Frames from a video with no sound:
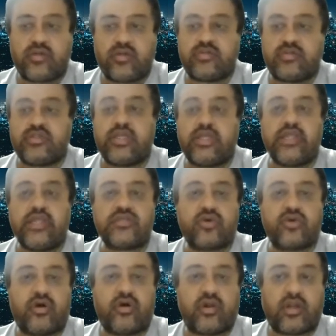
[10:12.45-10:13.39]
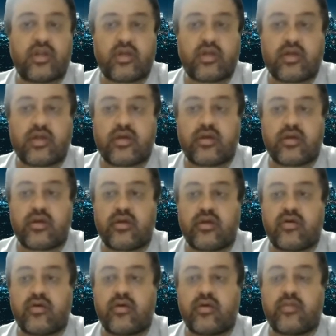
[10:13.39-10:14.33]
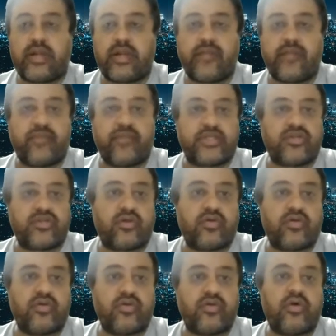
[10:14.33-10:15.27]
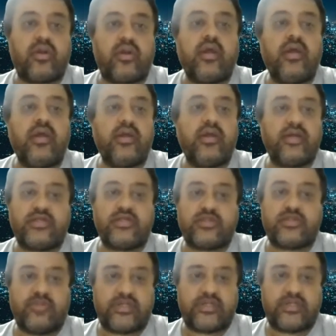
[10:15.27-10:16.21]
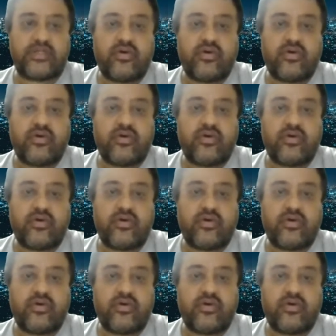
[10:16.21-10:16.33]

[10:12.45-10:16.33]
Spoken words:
sales or a bad impression on your customers.